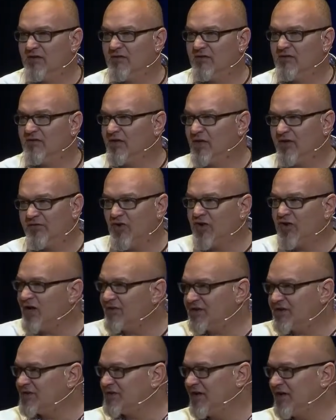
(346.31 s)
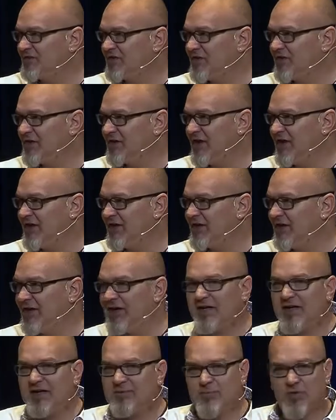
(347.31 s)
they've got other stuff that they're going
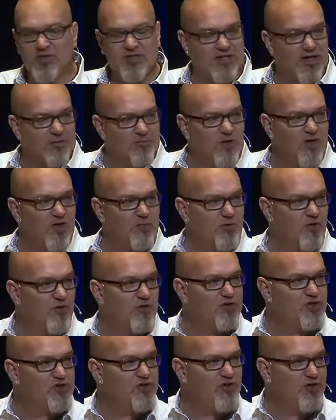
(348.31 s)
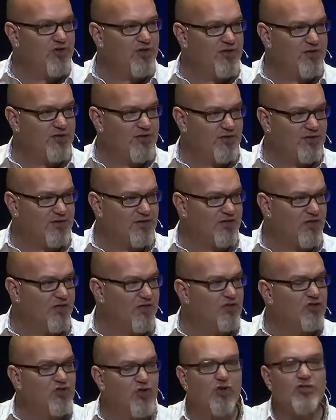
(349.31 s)
to get done by the bright and shiny thing. So
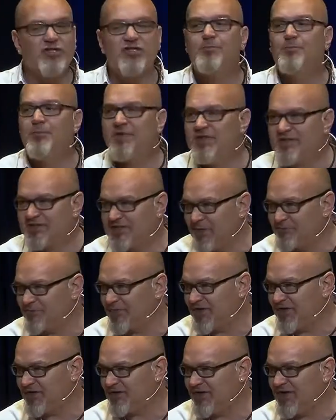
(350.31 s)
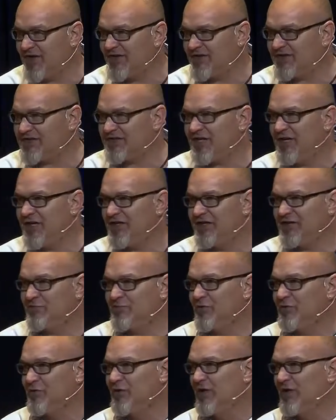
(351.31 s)
there's got to be something there that's tangible.